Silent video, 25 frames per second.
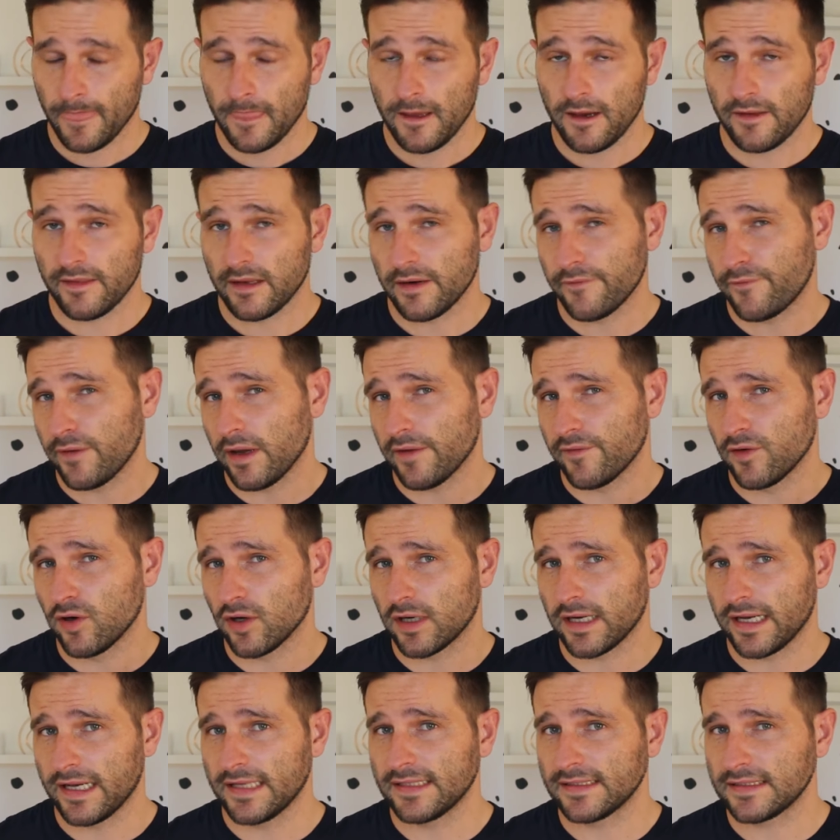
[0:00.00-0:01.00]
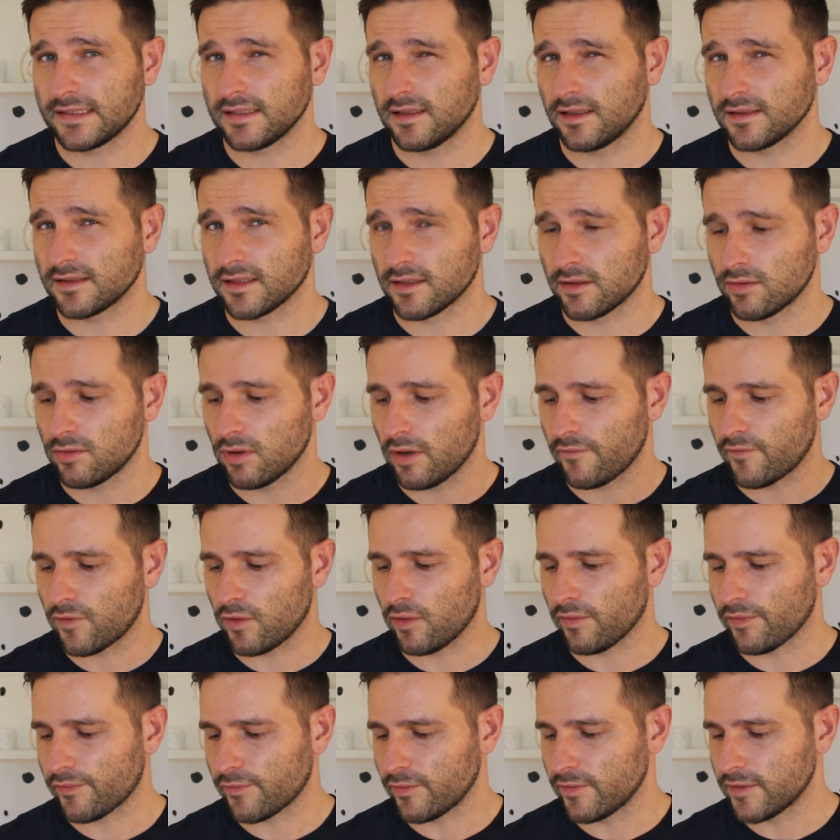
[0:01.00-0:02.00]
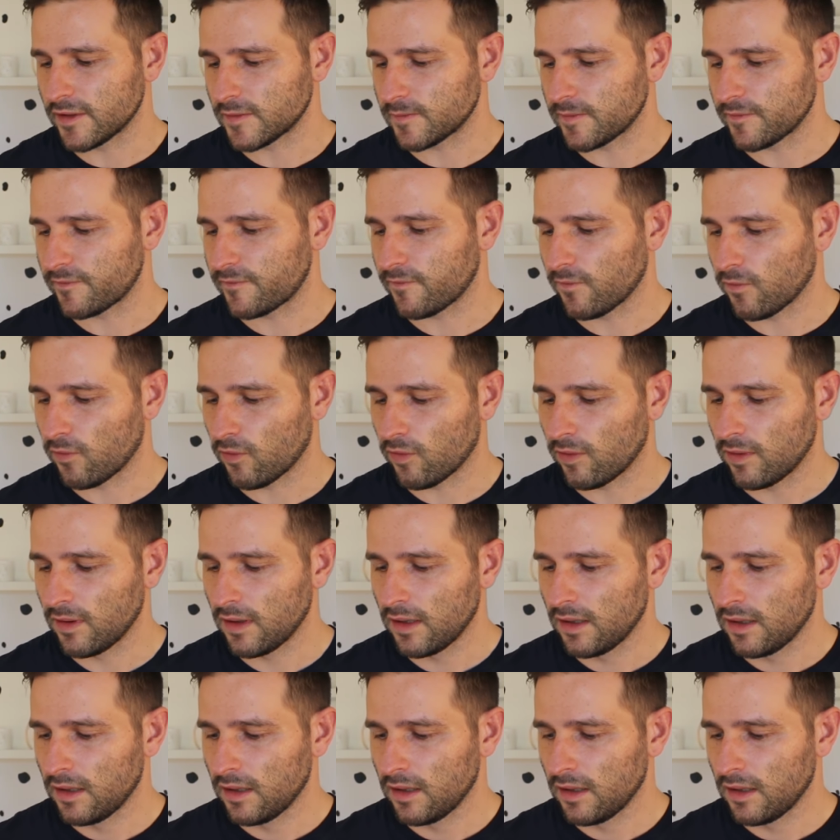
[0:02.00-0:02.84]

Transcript: And then if we have a look at insights, and I know I've gone through this before,